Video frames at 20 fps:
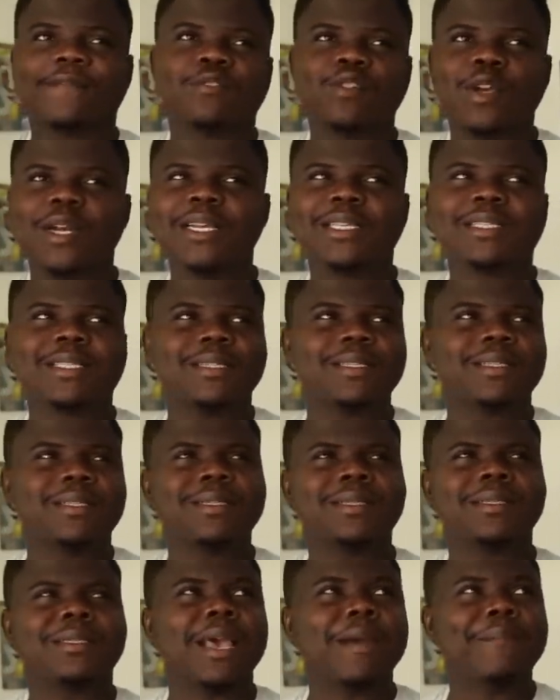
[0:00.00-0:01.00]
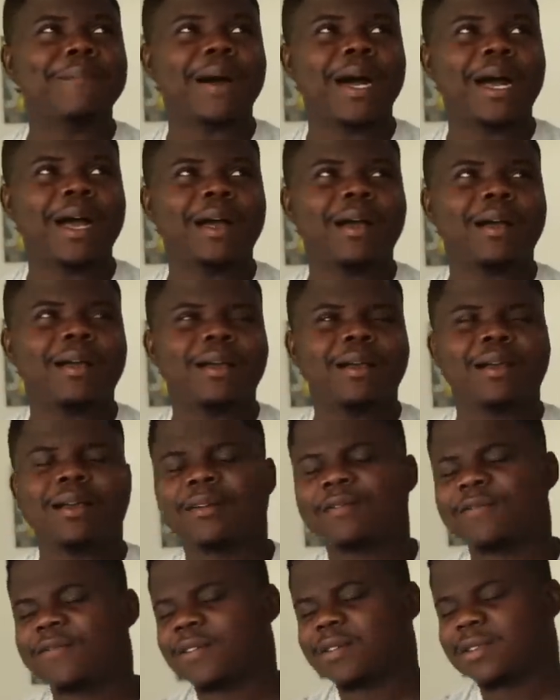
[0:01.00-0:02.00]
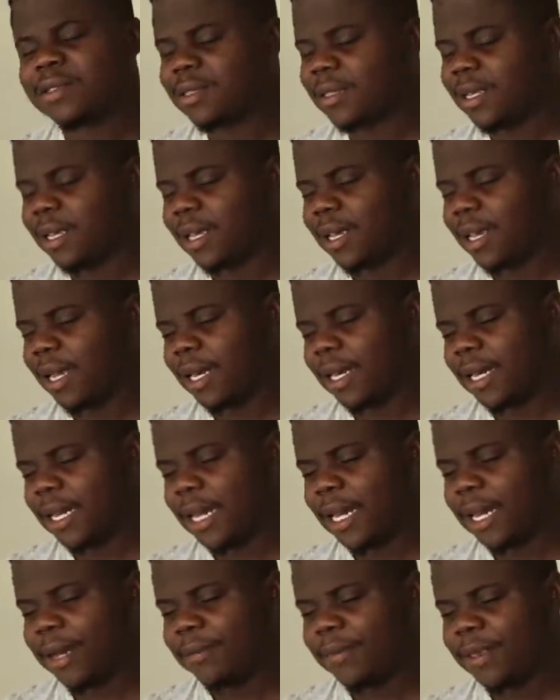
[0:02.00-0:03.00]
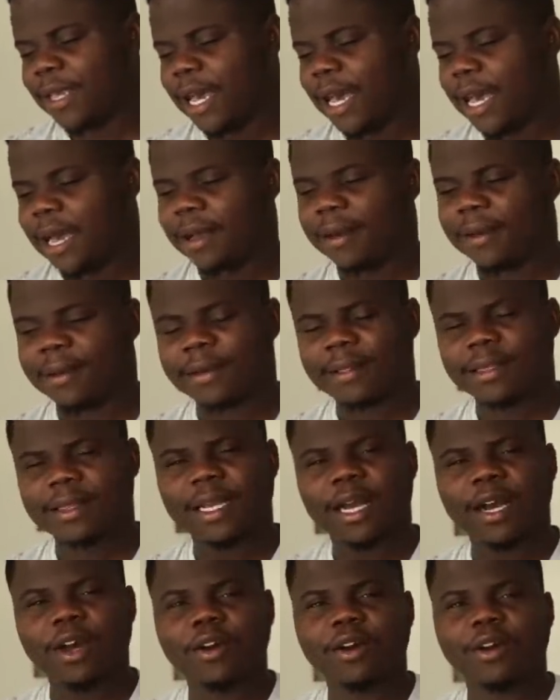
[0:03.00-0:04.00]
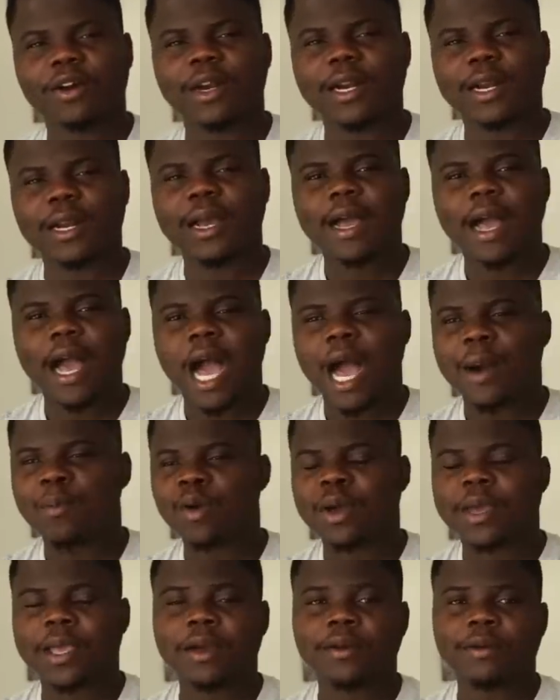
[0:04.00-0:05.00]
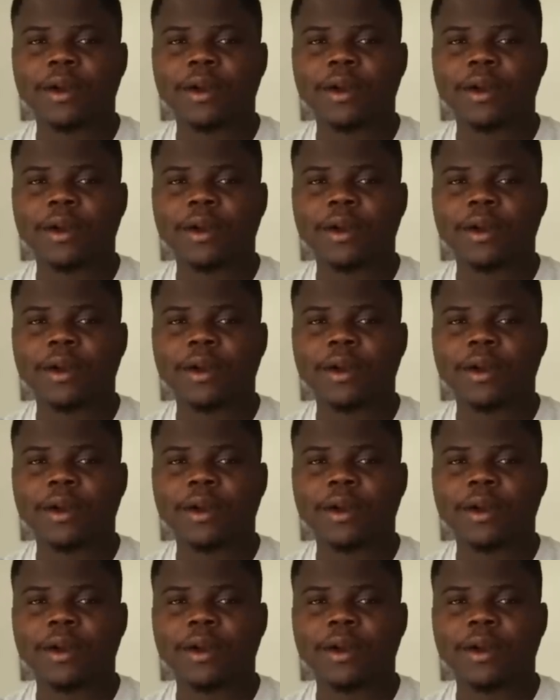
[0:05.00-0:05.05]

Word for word: twenty-sixth December felt sick, and um, yeah, thank God I'm okay